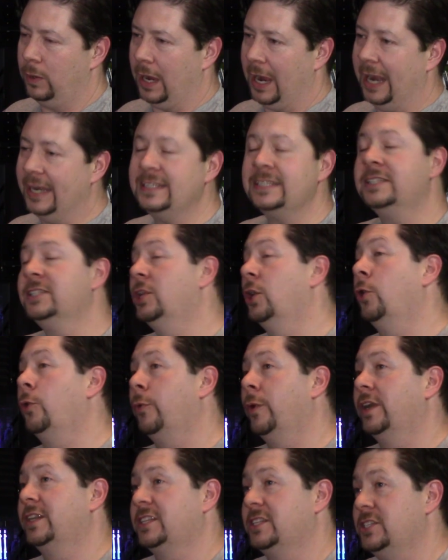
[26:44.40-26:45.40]
I didn't know
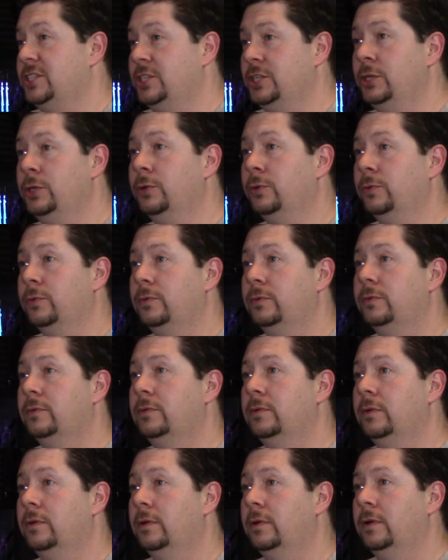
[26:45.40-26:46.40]
what to do
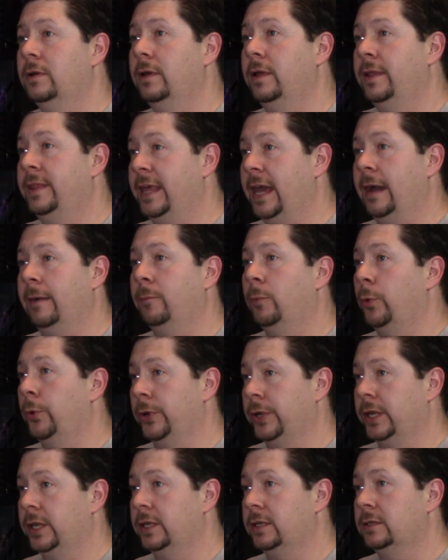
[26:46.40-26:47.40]
that
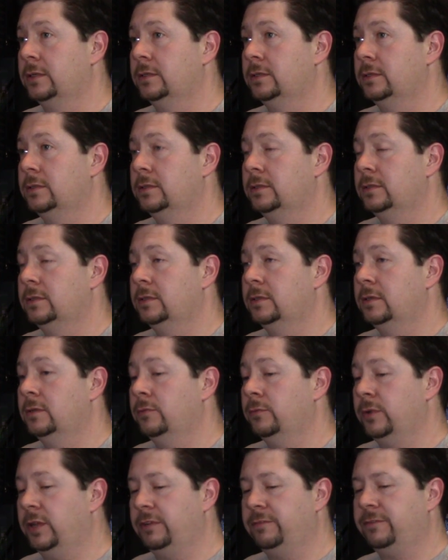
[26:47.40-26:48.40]
morning.
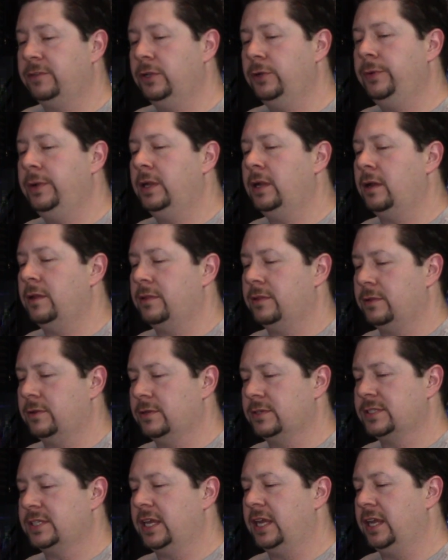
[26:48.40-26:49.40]
We flew in on
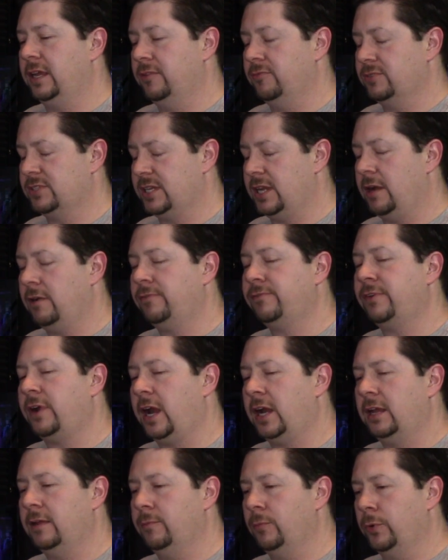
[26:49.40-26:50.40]
Thursday. It was now
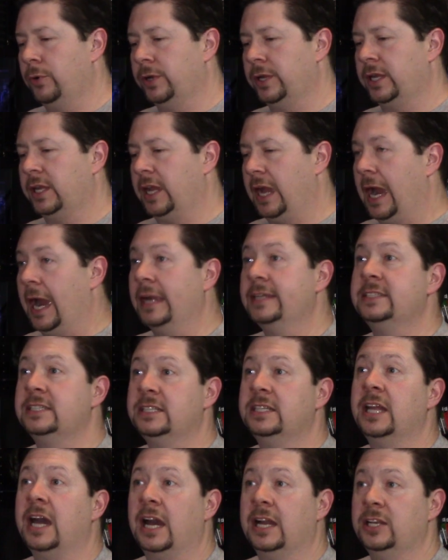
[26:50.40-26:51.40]
Friday morning. I
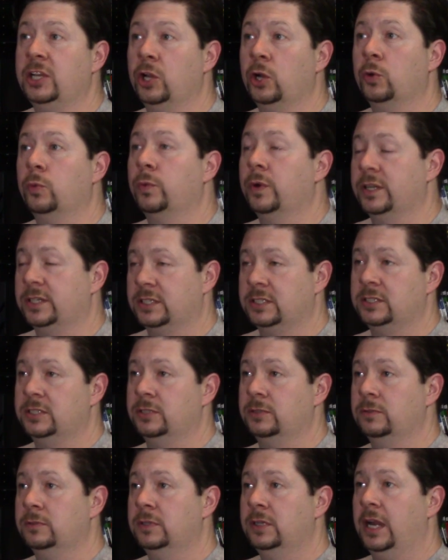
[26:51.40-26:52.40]
did not know what to
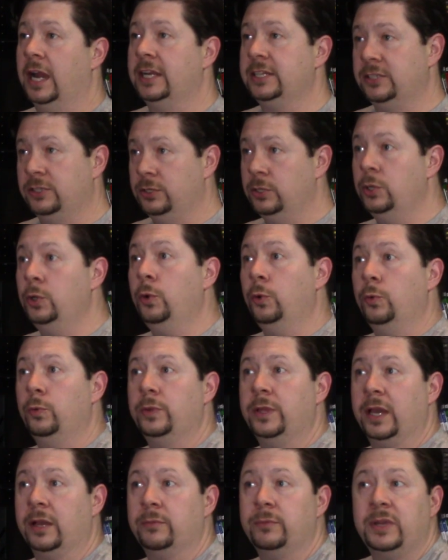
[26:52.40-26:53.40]
do. I
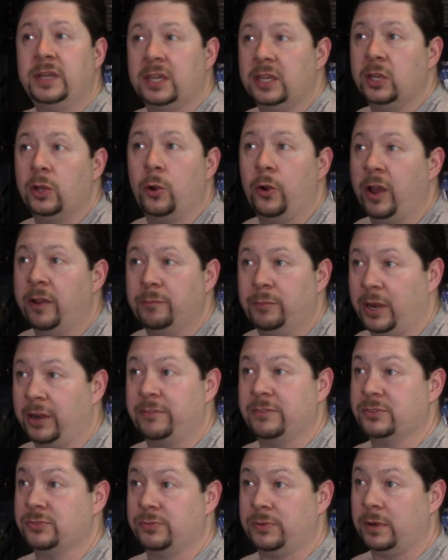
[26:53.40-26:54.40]
knew that we can go have
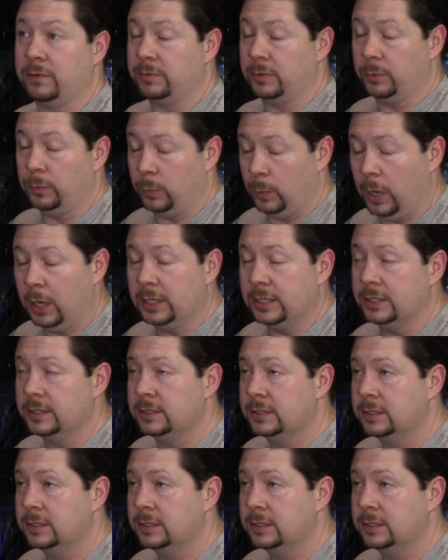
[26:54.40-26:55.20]
breakfast wherever we wanted.